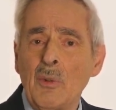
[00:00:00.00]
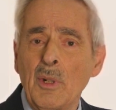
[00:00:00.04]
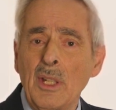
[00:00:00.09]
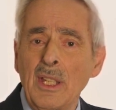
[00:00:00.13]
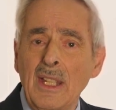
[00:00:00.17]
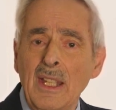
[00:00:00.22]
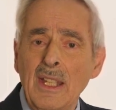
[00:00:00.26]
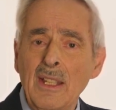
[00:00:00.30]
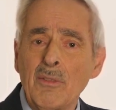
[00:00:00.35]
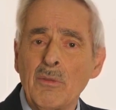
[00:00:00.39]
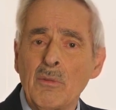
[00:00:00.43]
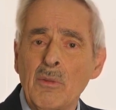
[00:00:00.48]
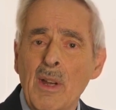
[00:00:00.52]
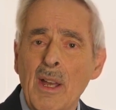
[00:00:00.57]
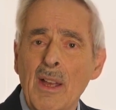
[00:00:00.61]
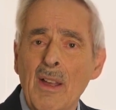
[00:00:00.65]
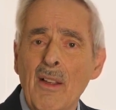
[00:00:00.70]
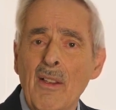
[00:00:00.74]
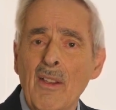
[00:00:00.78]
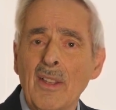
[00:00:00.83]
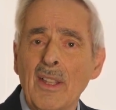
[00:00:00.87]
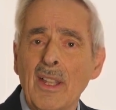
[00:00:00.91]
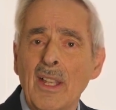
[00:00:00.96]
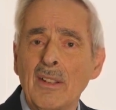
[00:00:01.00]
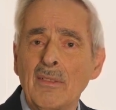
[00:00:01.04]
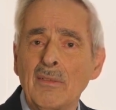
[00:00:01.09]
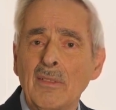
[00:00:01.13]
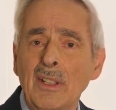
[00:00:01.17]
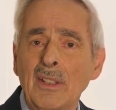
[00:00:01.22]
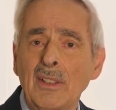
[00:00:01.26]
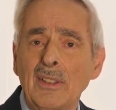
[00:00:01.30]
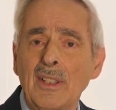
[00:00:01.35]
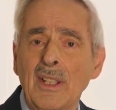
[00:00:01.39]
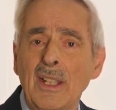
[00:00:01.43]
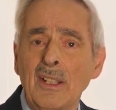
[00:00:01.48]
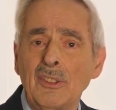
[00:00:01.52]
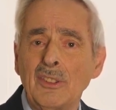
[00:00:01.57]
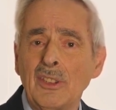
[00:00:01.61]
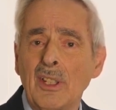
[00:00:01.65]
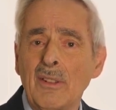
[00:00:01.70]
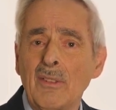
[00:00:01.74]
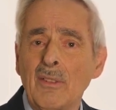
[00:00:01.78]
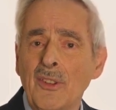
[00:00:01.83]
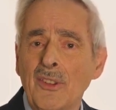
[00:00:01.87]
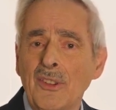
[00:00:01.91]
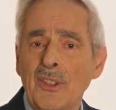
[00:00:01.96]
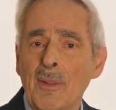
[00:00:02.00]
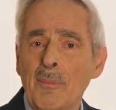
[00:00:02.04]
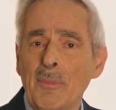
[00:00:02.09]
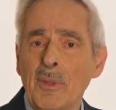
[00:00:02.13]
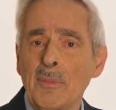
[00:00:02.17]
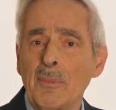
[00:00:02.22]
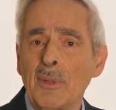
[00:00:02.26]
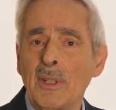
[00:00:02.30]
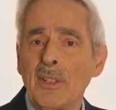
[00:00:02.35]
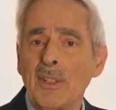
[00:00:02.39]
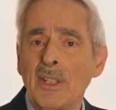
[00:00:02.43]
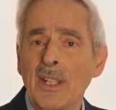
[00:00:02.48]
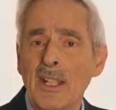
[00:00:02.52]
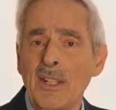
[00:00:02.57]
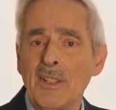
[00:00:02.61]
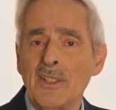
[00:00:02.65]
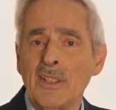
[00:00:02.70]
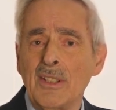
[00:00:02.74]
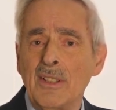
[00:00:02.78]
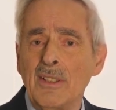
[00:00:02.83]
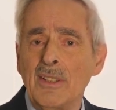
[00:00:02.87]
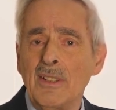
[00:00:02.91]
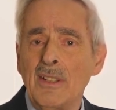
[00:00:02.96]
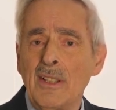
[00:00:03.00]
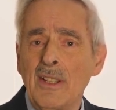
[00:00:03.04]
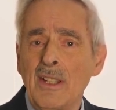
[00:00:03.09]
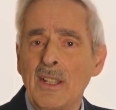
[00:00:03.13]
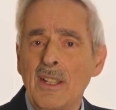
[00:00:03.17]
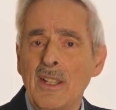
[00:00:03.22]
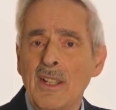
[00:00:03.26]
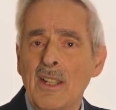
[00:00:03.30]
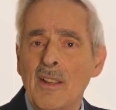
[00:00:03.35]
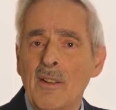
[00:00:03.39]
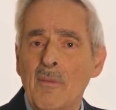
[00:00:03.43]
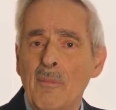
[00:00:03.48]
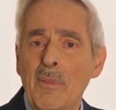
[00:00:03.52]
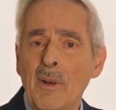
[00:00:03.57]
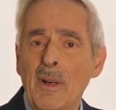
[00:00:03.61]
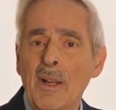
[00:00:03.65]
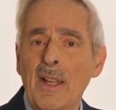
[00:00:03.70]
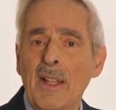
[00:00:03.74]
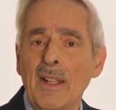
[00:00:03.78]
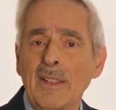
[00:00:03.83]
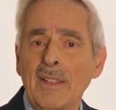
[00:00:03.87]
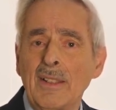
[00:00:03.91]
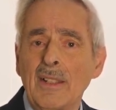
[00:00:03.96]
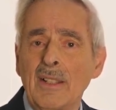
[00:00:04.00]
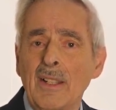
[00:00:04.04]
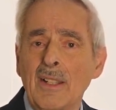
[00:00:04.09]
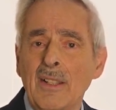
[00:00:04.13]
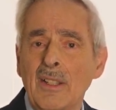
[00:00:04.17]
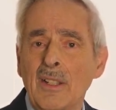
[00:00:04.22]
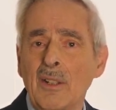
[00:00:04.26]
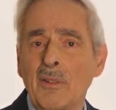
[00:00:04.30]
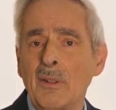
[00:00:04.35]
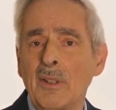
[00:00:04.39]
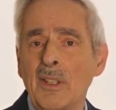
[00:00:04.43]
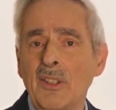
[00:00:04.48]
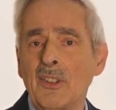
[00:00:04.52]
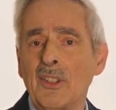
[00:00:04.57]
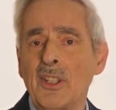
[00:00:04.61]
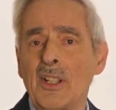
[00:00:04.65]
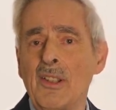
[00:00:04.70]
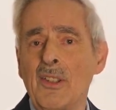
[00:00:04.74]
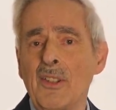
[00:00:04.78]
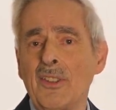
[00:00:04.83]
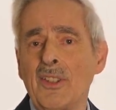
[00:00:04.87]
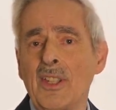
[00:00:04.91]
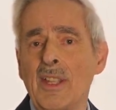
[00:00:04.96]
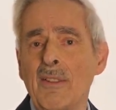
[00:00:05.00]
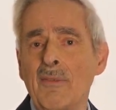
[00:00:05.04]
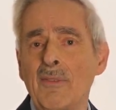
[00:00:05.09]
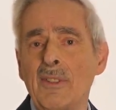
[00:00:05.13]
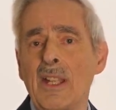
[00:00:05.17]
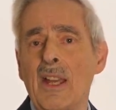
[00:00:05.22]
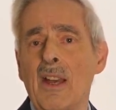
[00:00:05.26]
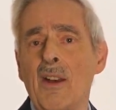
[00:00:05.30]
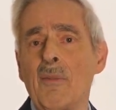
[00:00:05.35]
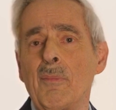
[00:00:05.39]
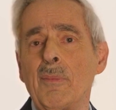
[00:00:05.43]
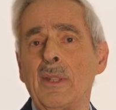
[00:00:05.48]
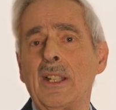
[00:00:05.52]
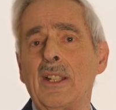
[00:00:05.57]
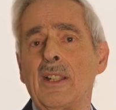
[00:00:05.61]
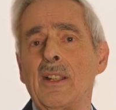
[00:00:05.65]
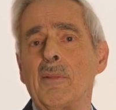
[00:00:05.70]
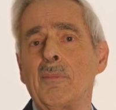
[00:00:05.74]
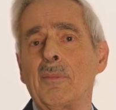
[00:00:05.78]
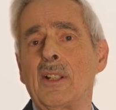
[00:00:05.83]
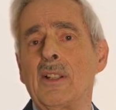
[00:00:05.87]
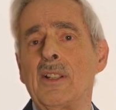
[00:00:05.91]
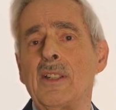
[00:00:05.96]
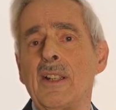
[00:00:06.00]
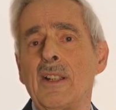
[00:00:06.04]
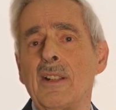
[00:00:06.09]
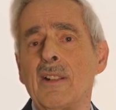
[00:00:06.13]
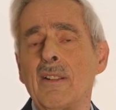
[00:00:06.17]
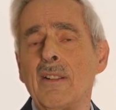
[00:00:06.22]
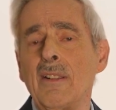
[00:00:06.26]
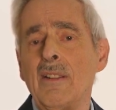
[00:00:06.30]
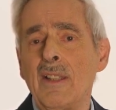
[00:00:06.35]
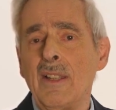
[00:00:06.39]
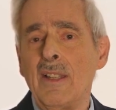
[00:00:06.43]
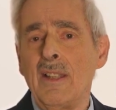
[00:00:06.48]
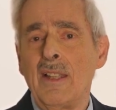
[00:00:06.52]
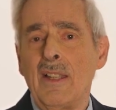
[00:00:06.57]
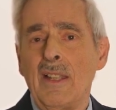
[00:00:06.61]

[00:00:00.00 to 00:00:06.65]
We eat well and we take general supplementation, but the results have now become clear.